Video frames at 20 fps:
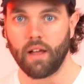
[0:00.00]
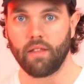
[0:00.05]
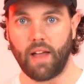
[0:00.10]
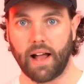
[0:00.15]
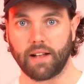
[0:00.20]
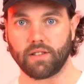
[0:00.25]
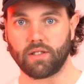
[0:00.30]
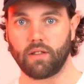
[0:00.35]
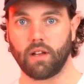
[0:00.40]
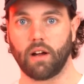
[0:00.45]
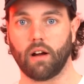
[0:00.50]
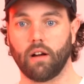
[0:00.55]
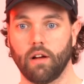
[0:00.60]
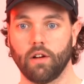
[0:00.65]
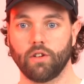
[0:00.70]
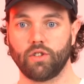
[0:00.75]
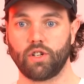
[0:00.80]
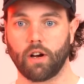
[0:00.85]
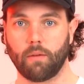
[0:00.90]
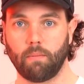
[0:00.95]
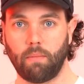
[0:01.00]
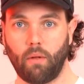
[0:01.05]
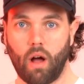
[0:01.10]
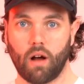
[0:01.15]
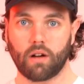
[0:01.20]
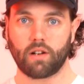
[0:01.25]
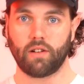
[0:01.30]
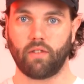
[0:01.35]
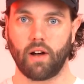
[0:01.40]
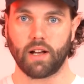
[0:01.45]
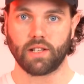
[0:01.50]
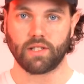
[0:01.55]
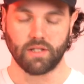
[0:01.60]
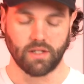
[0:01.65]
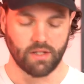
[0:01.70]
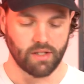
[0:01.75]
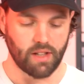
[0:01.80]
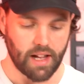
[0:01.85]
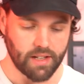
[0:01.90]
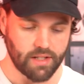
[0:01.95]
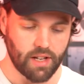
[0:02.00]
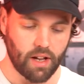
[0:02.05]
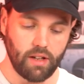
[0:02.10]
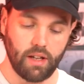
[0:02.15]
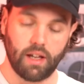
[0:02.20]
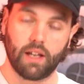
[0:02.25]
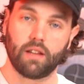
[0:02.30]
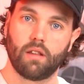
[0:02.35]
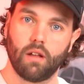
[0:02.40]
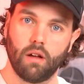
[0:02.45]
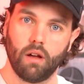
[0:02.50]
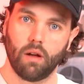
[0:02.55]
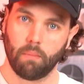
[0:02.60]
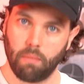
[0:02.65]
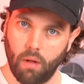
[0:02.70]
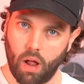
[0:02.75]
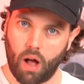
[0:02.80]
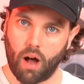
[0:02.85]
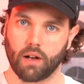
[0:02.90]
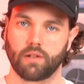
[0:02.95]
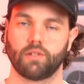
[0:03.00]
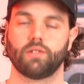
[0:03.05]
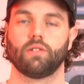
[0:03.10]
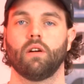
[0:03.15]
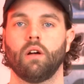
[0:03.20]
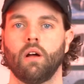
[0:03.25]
That's their shared block devices, and that's how you get the blocks.